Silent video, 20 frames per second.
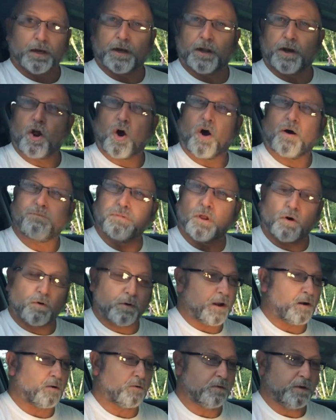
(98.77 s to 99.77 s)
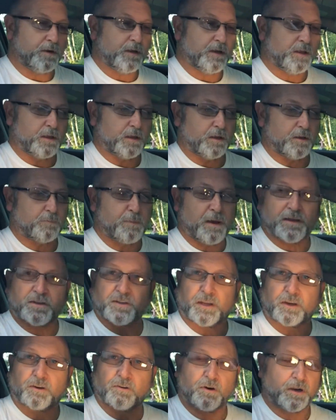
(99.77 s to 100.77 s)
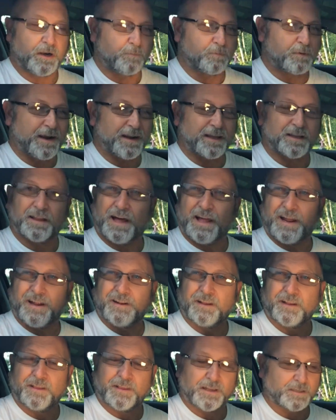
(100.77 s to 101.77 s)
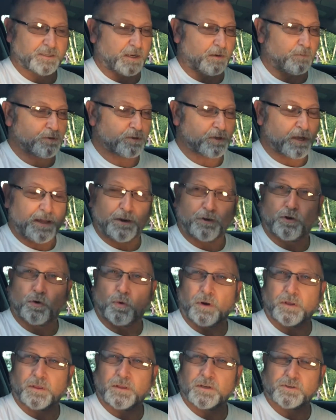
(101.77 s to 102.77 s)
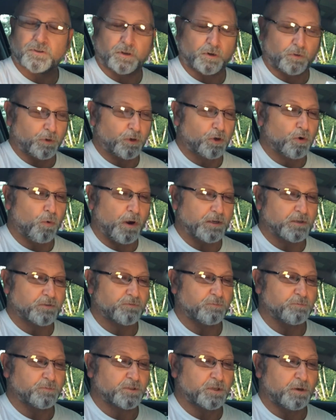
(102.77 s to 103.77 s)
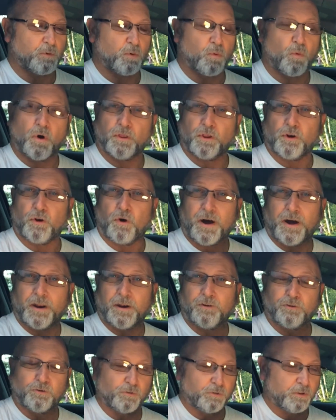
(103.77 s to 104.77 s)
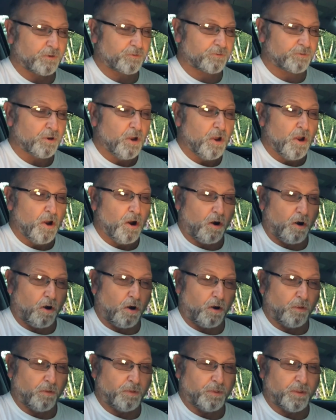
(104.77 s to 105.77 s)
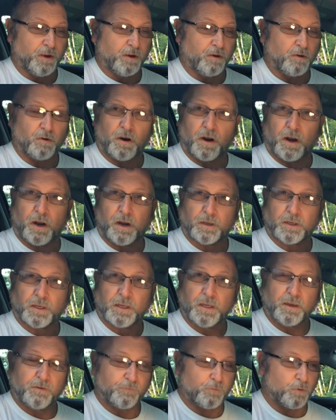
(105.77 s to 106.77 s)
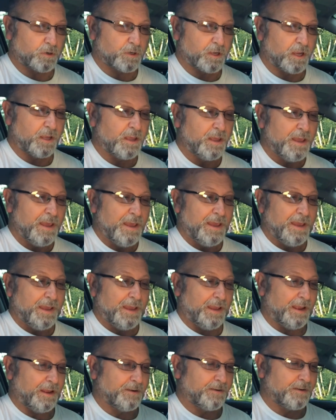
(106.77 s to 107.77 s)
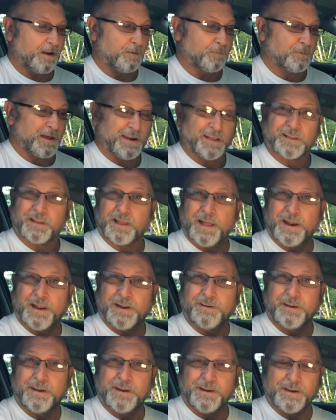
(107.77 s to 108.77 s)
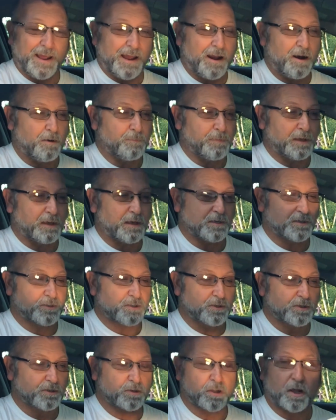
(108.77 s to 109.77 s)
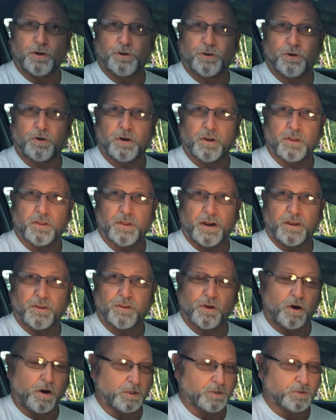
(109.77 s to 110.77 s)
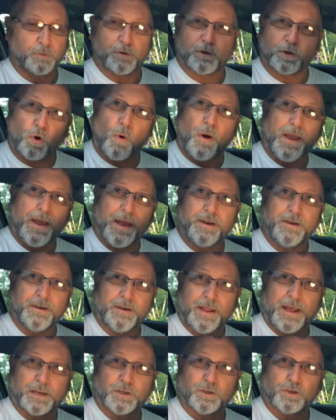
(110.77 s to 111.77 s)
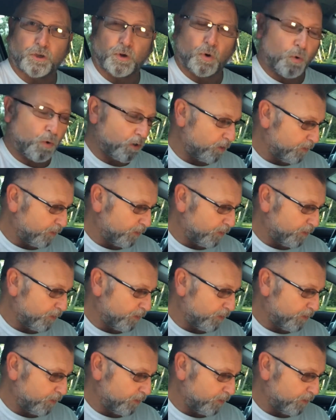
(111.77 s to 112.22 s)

Got it all blown out as best I could. I'm kind of glad I did this. I was kind of doing this on a request from someone who wanted to know how to do this on their Kia Forte, and I'm kind of glad I did now because this is a lot dirtier than I thought. So I'm going to go ahead and actually order